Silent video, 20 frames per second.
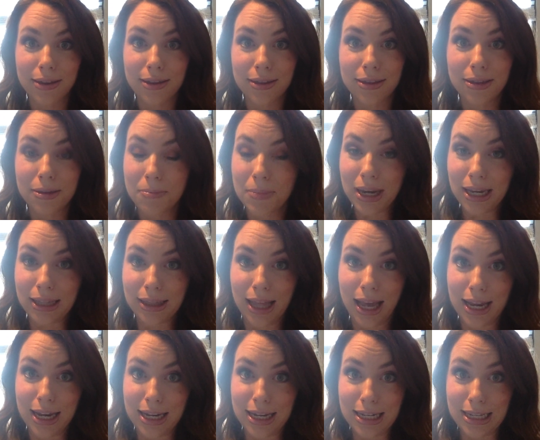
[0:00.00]
the main
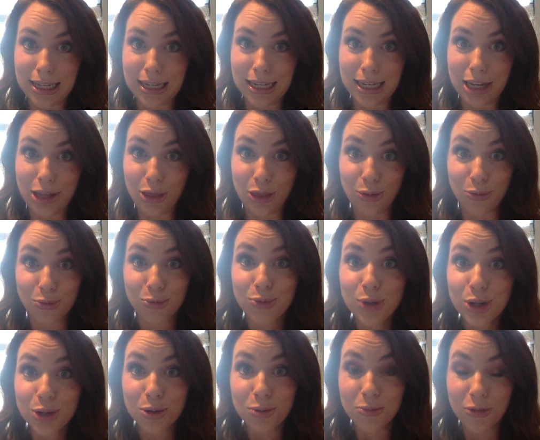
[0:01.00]
light in the
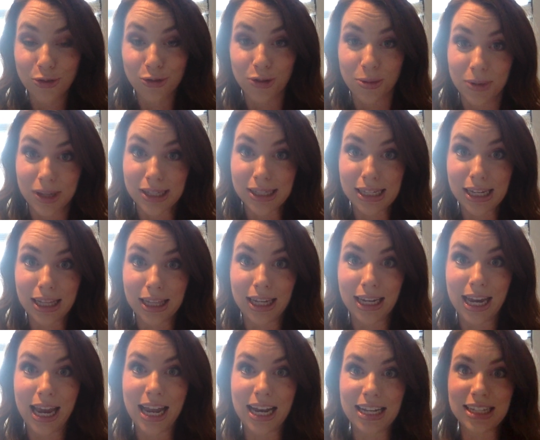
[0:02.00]
room from the ceiling,
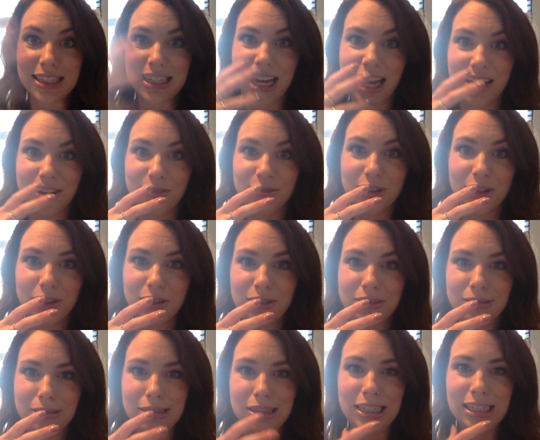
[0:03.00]
and it's kind of
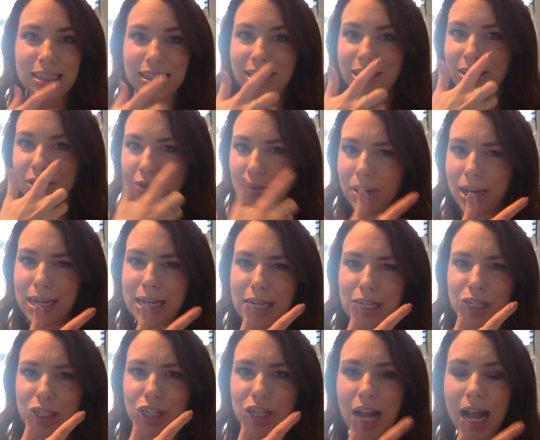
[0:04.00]
just creating
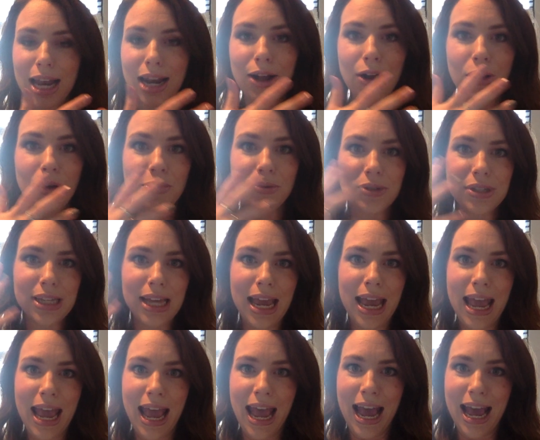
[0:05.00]
shadows,
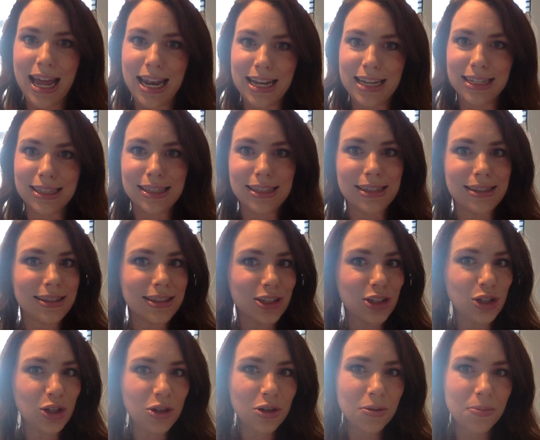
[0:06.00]
and it's
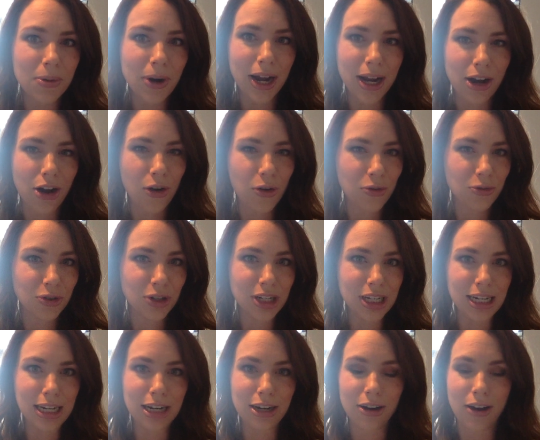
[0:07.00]
too bright over
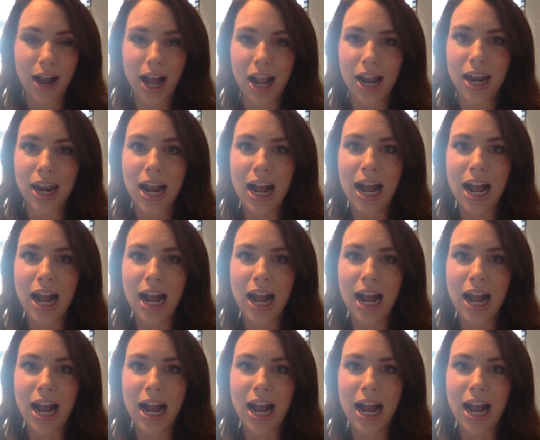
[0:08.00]
here. And